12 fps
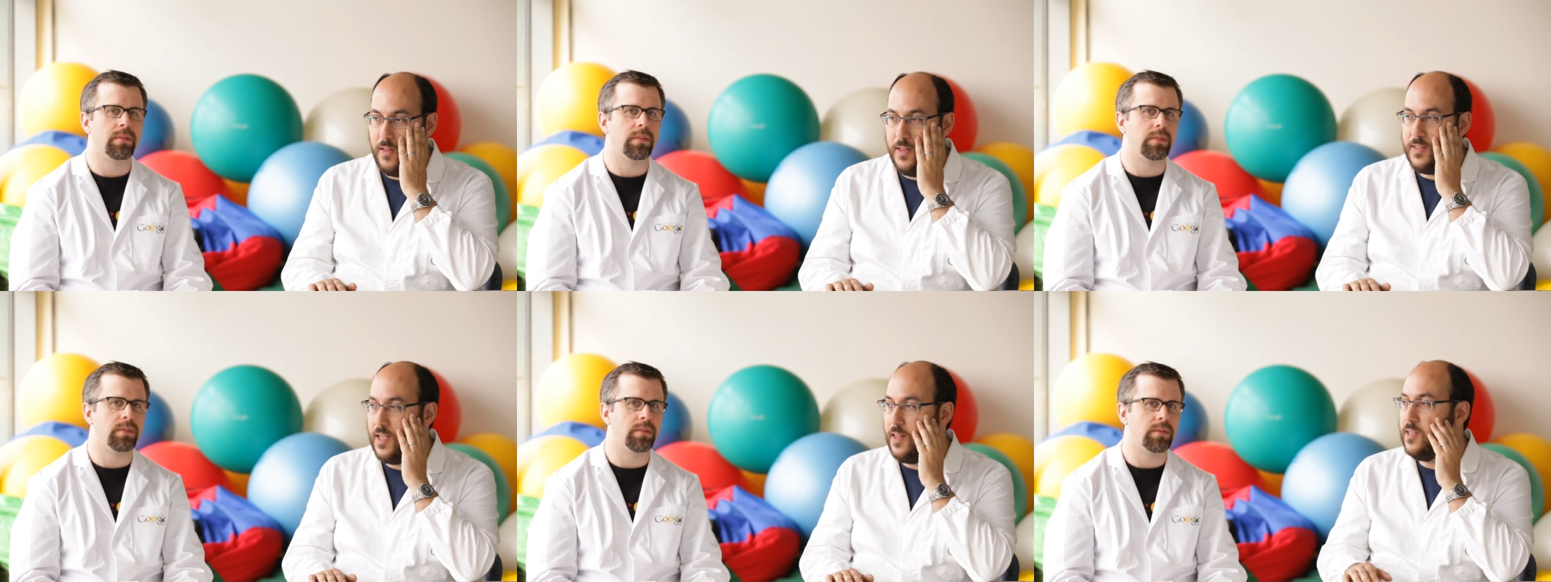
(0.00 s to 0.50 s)

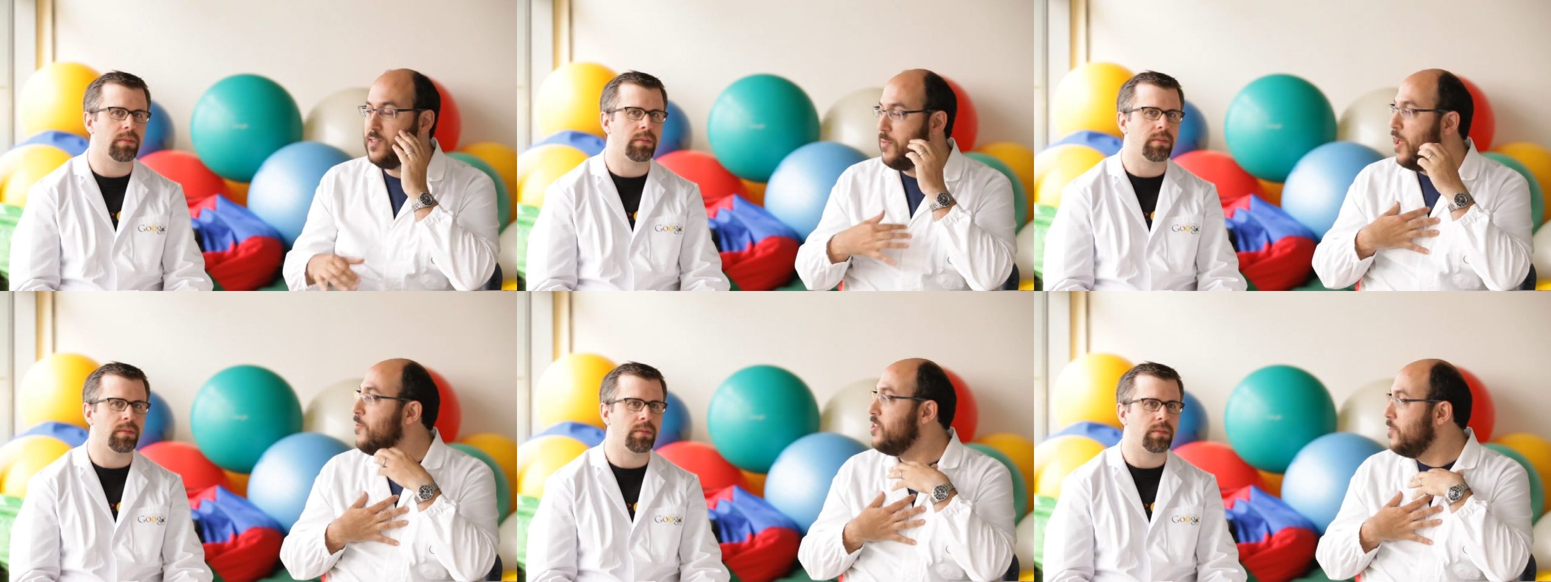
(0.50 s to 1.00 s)
Speaker 1: at least
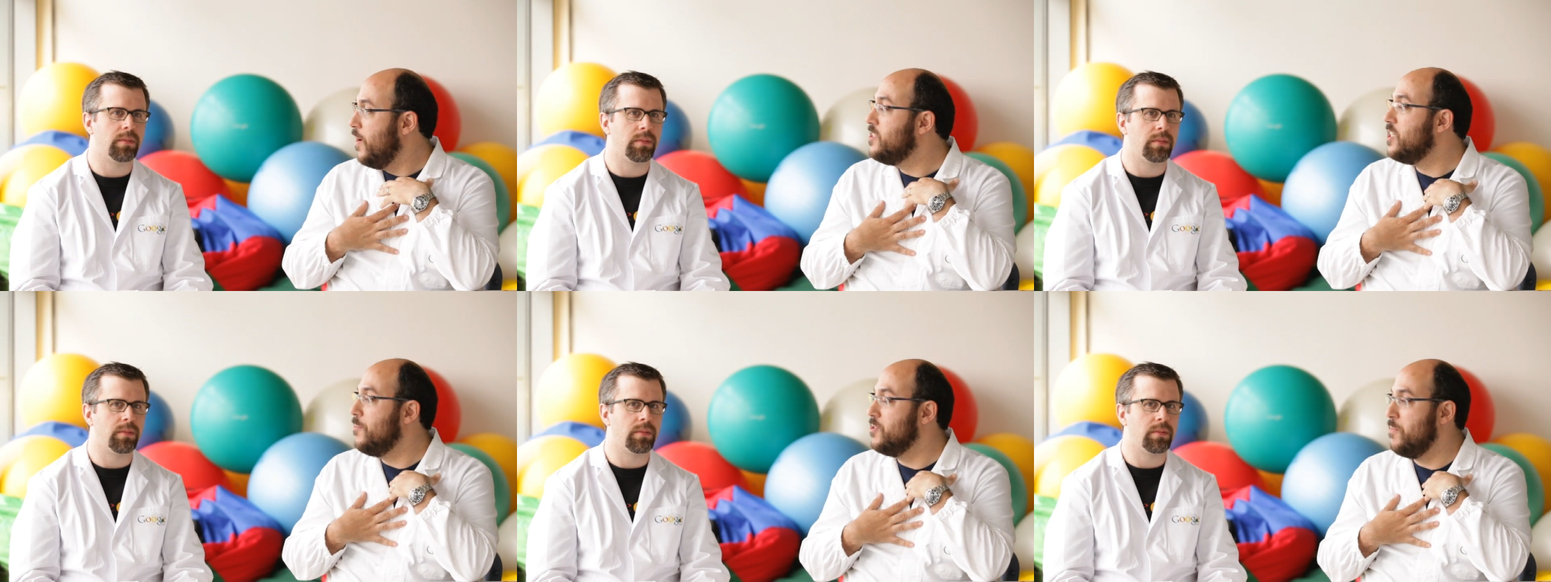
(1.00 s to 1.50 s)
my
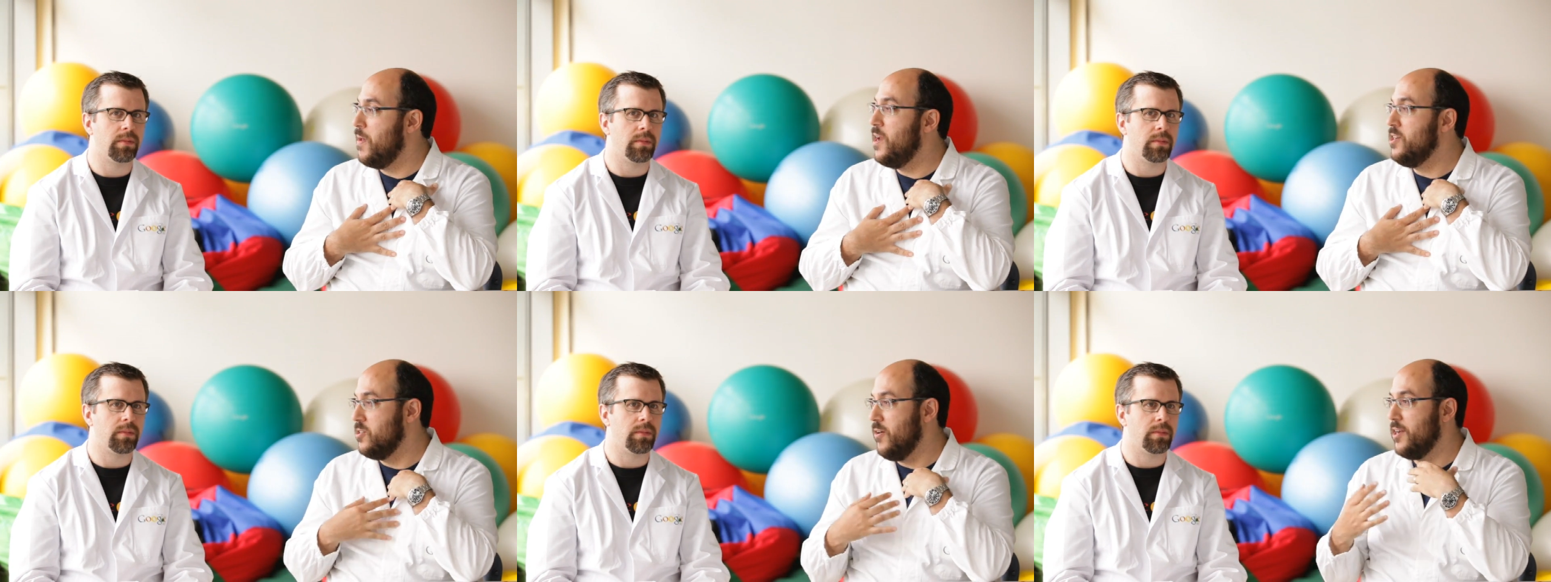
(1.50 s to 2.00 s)
job as a
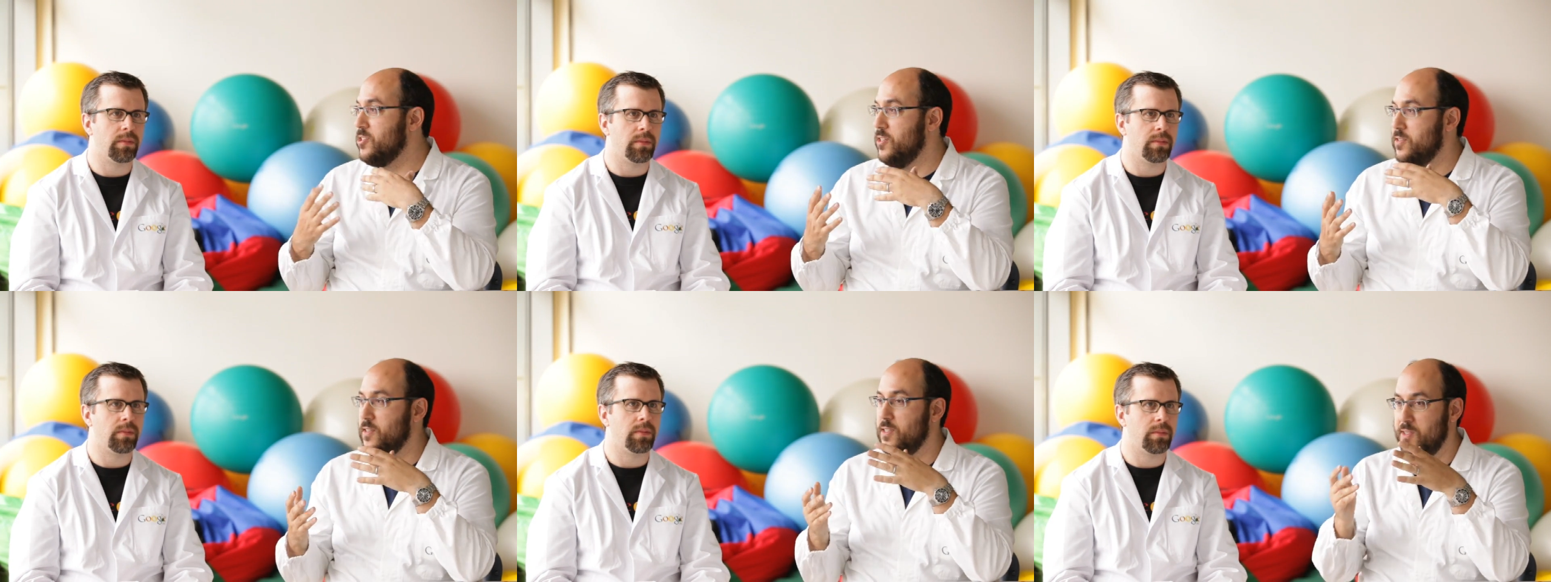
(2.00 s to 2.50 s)
manager
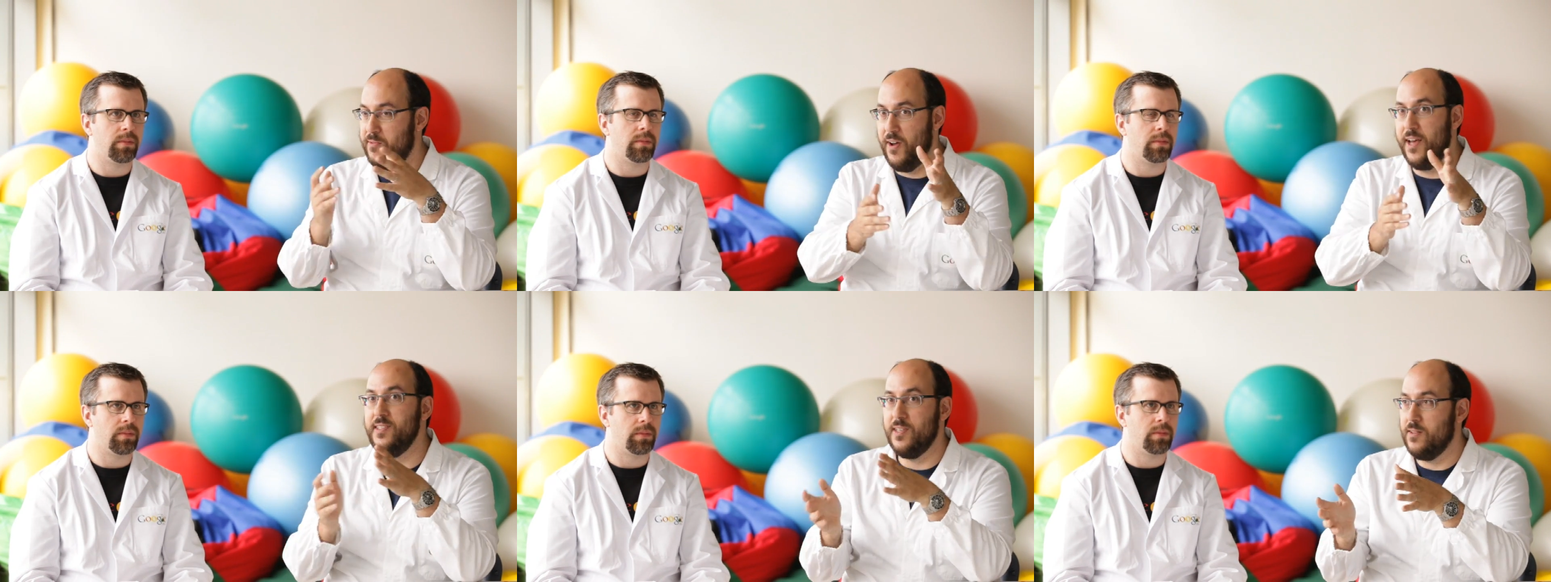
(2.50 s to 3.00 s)
actually is
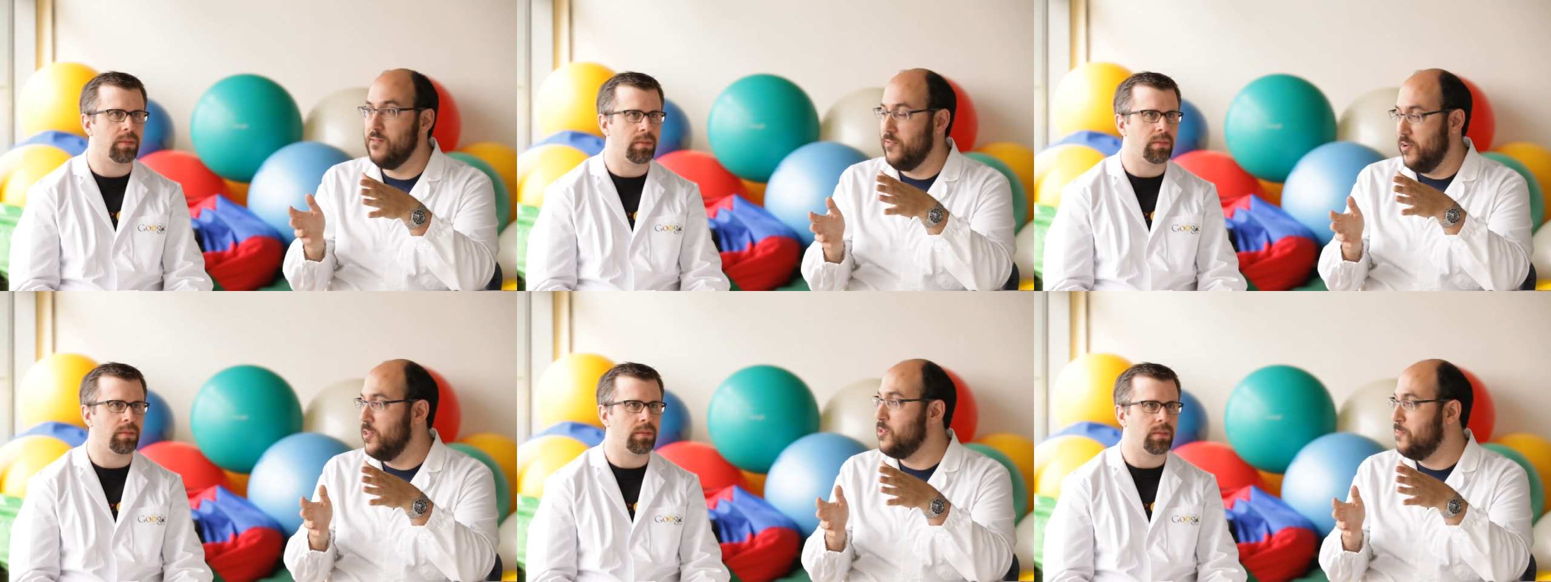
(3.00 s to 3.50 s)
advising various